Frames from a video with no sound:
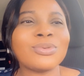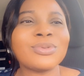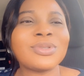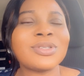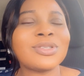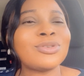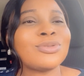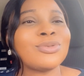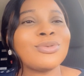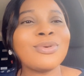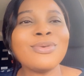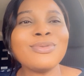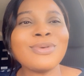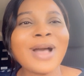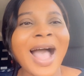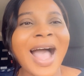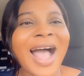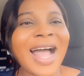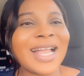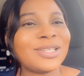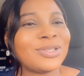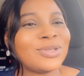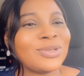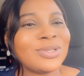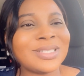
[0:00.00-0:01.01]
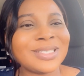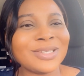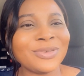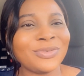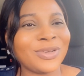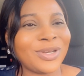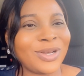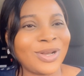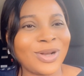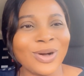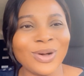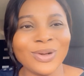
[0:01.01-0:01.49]
too hard, too
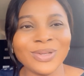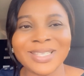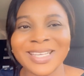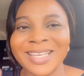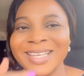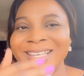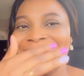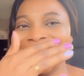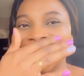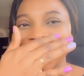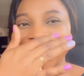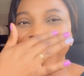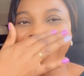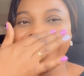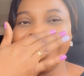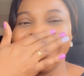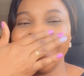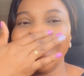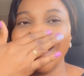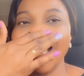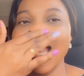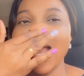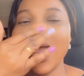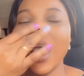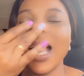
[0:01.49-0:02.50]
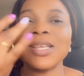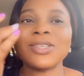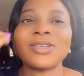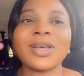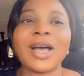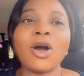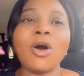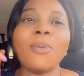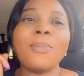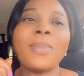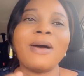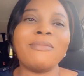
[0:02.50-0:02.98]
difficult.
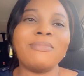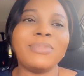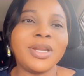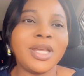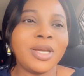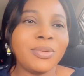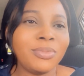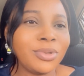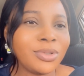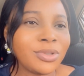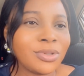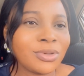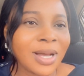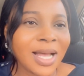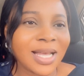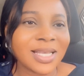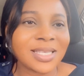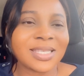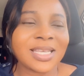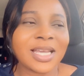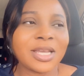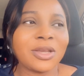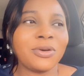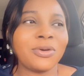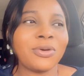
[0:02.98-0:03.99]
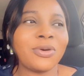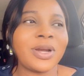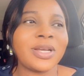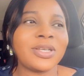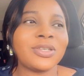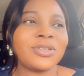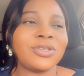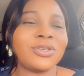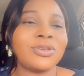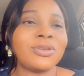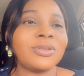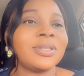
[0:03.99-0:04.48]
So I hope I've been able to answer your
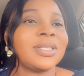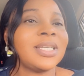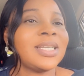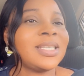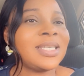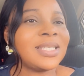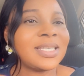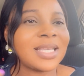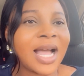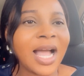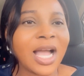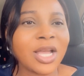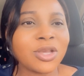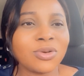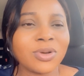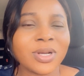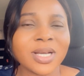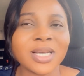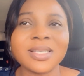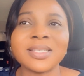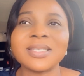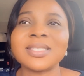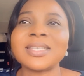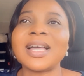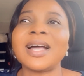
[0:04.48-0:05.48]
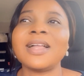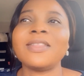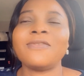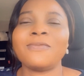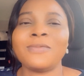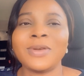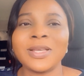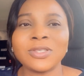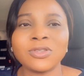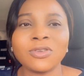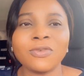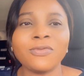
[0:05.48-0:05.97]
question. This is how you can start.
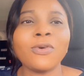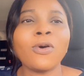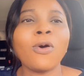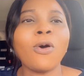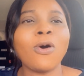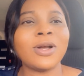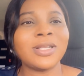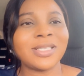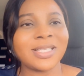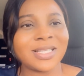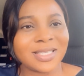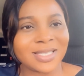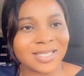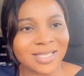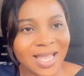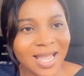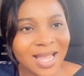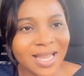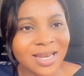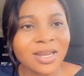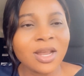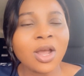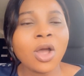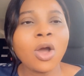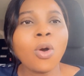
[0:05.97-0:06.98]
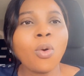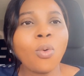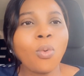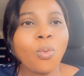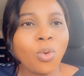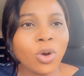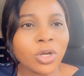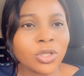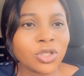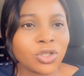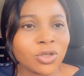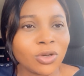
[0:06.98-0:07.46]
First of all, understand
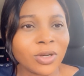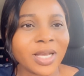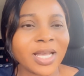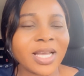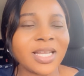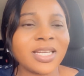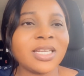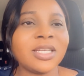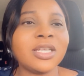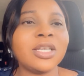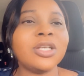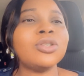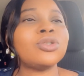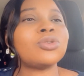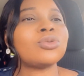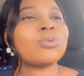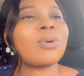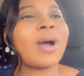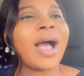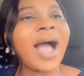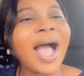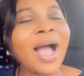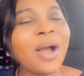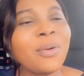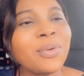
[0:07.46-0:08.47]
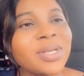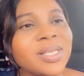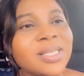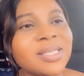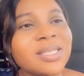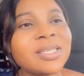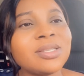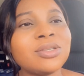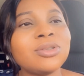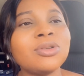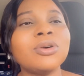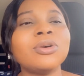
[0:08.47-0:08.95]
what you're getting into. How
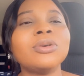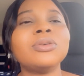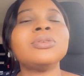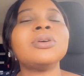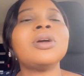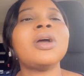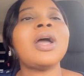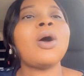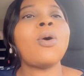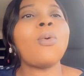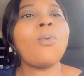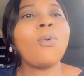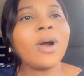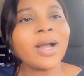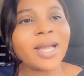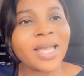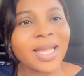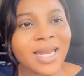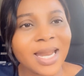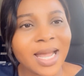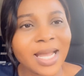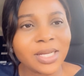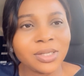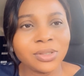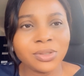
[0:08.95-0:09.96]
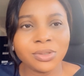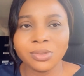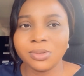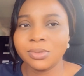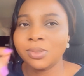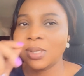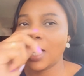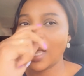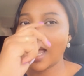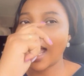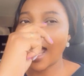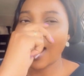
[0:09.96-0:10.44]
is it done? What can I
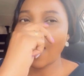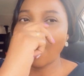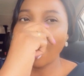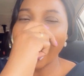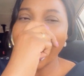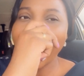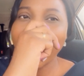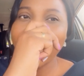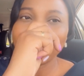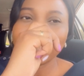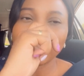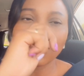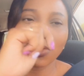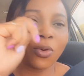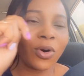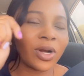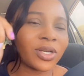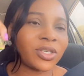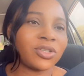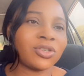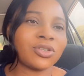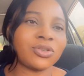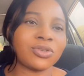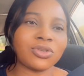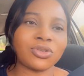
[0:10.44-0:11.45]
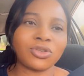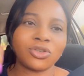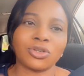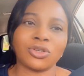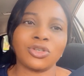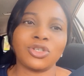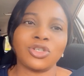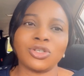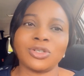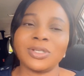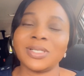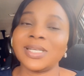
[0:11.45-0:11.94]
do? And how are the questions
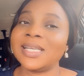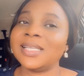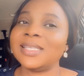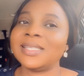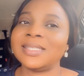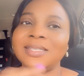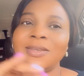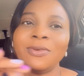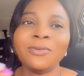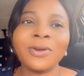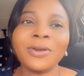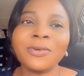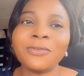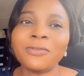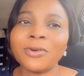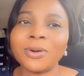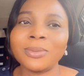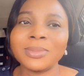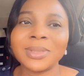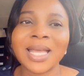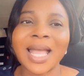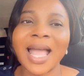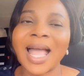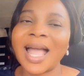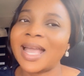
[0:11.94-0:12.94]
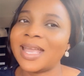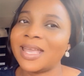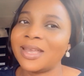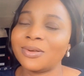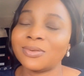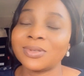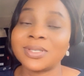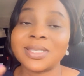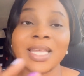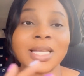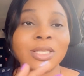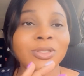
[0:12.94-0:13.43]
structured? It's different from the
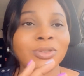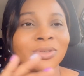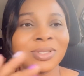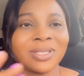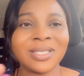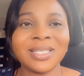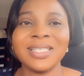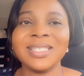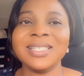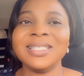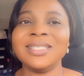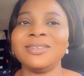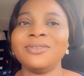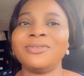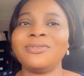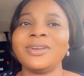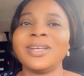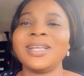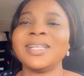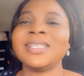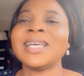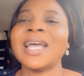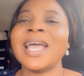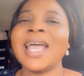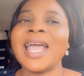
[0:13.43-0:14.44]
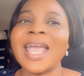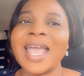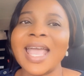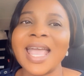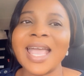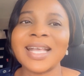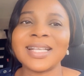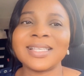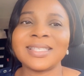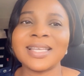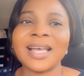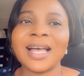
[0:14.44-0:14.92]
IELTS. They are totally different
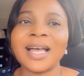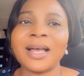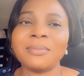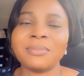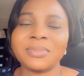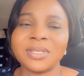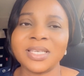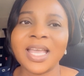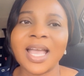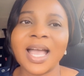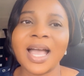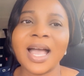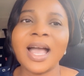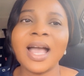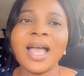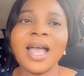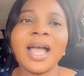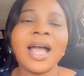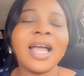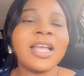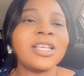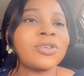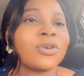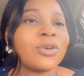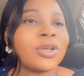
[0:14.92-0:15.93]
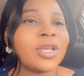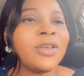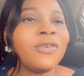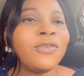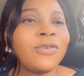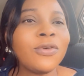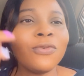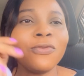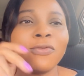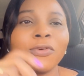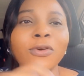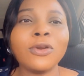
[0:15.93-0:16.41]
exams. Yeah. So
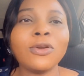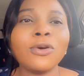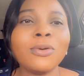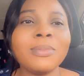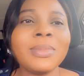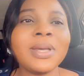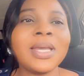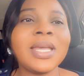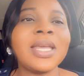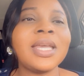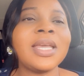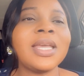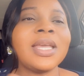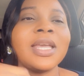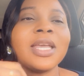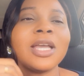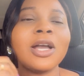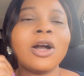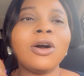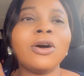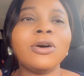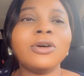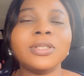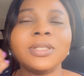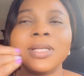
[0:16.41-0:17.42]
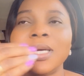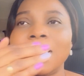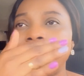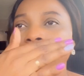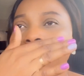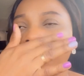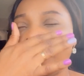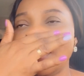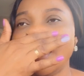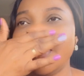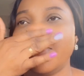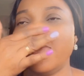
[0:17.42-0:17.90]
if you follow me
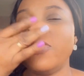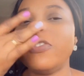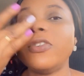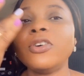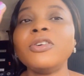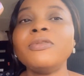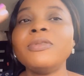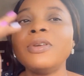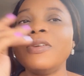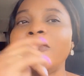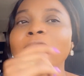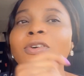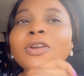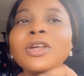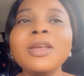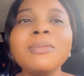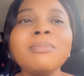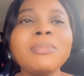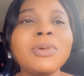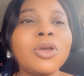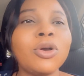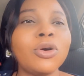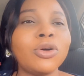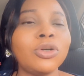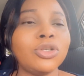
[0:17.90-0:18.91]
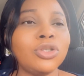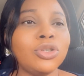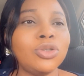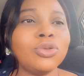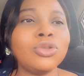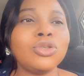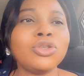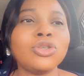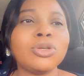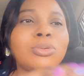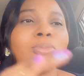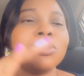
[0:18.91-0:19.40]
on if you're following me on
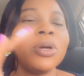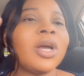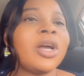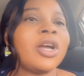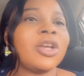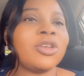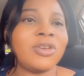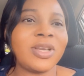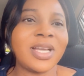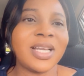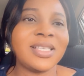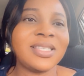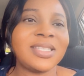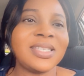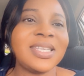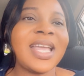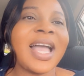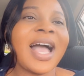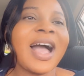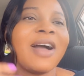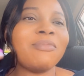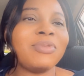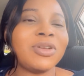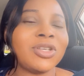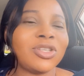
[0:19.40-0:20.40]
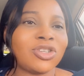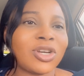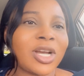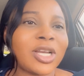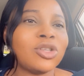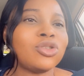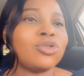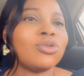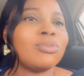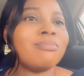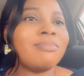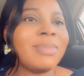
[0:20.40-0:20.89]
YouTube, you can see how I've been
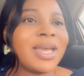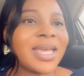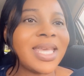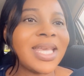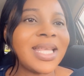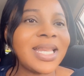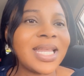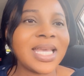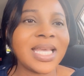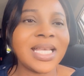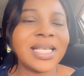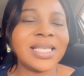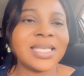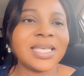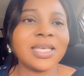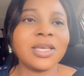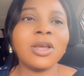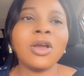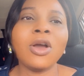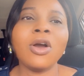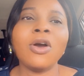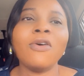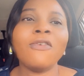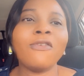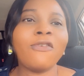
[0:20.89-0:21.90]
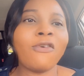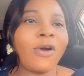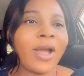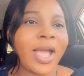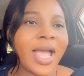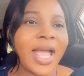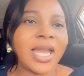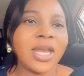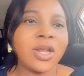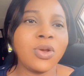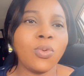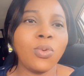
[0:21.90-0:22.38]
trying to make it easy for
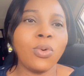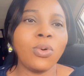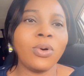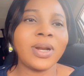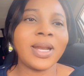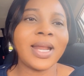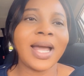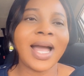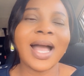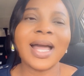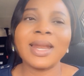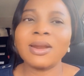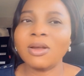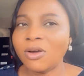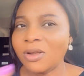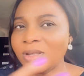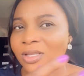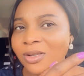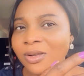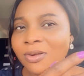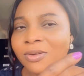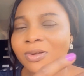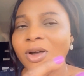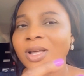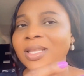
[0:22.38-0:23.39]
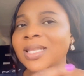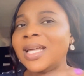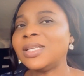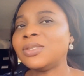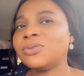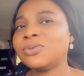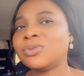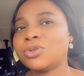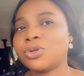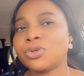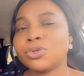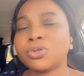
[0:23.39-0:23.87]
anyone, and other
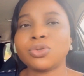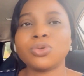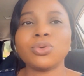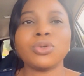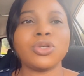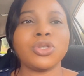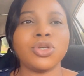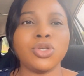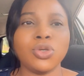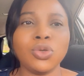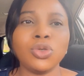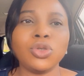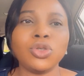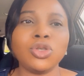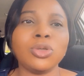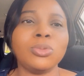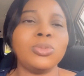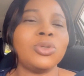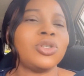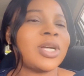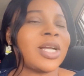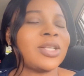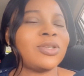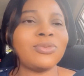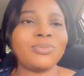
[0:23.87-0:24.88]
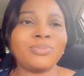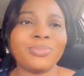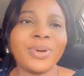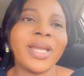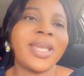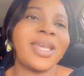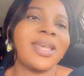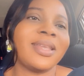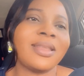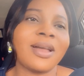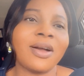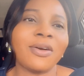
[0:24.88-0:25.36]
tutors too on YouTube will try to
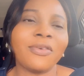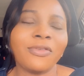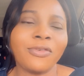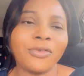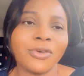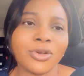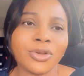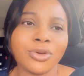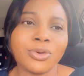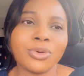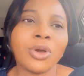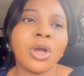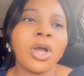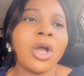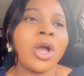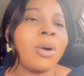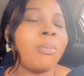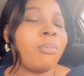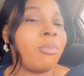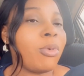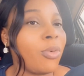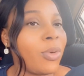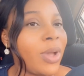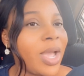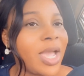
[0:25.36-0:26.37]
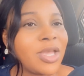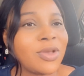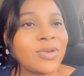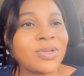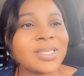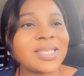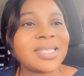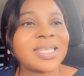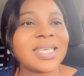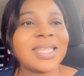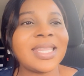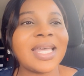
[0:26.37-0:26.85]
break it down for you. But where you
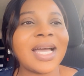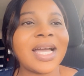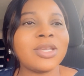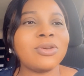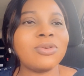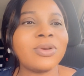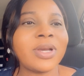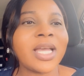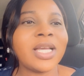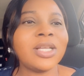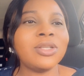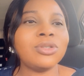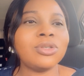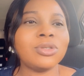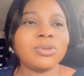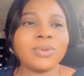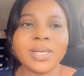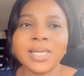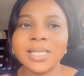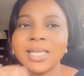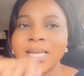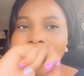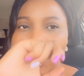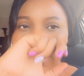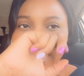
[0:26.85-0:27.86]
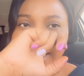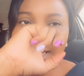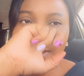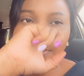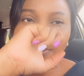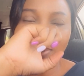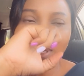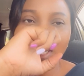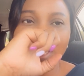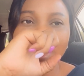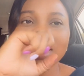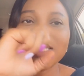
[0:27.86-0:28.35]
see that you can't do it,
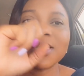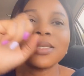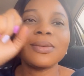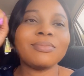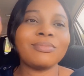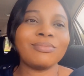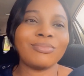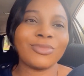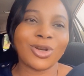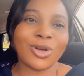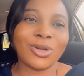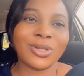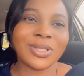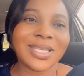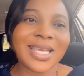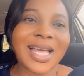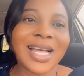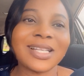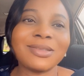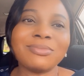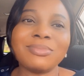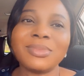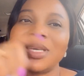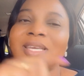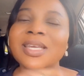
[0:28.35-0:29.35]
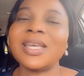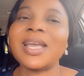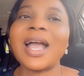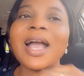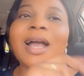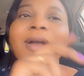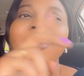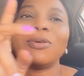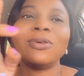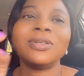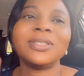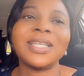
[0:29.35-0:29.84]
then please contact me
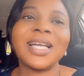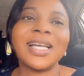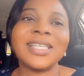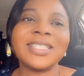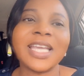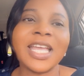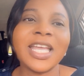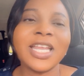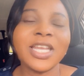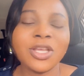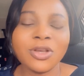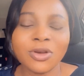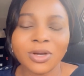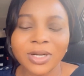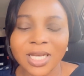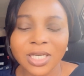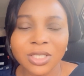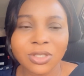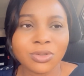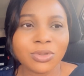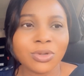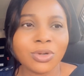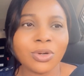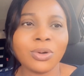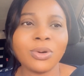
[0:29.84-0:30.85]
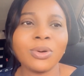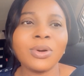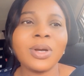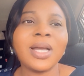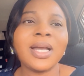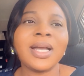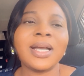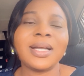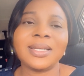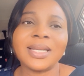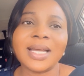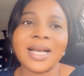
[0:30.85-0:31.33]
and contact any other tutor
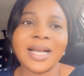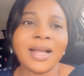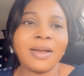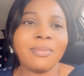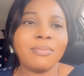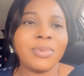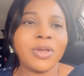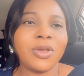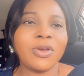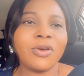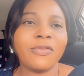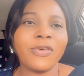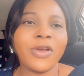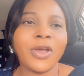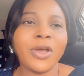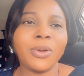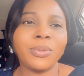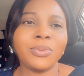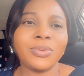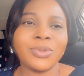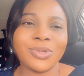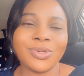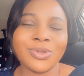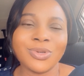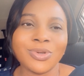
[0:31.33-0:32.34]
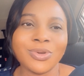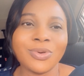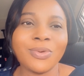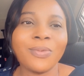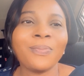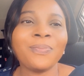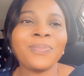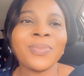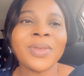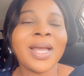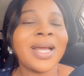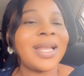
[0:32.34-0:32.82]
that can be of help to
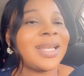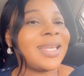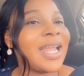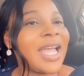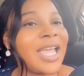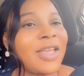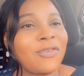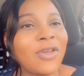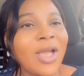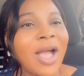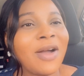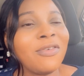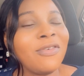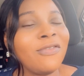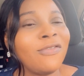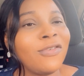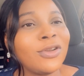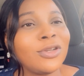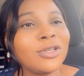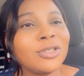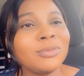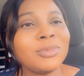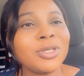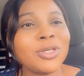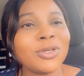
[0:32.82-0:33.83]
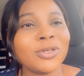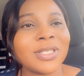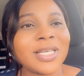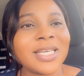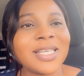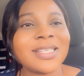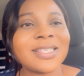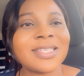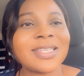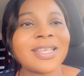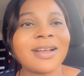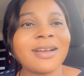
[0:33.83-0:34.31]
you. Now, if you haven't followed me on
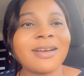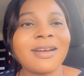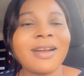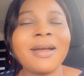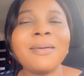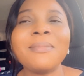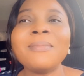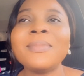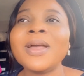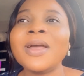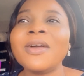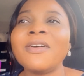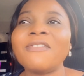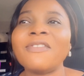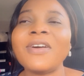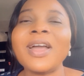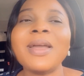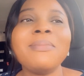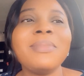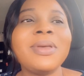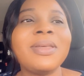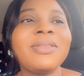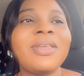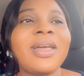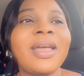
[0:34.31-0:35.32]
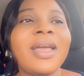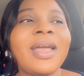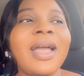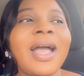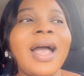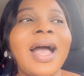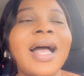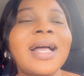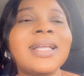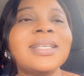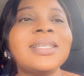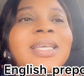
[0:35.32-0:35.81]
Instagram, find me there
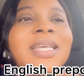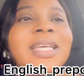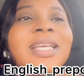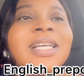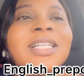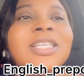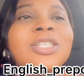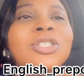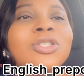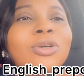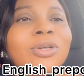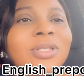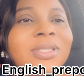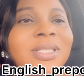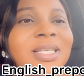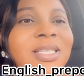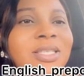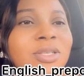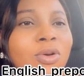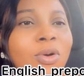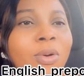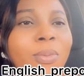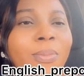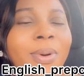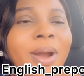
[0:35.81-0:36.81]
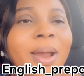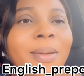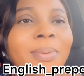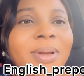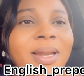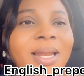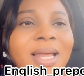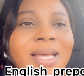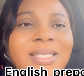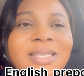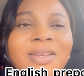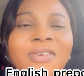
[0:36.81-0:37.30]
at
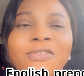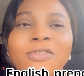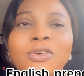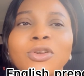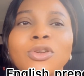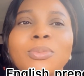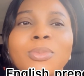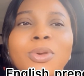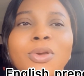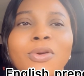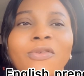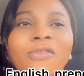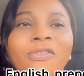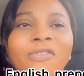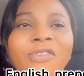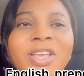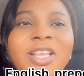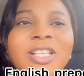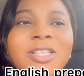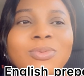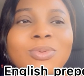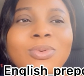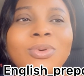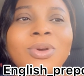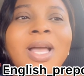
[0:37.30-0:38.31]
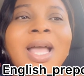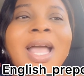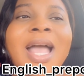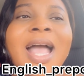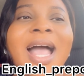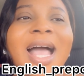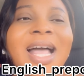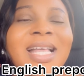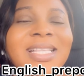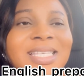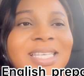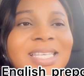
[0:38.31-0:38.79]
English_prep class, and follow me on Facebook at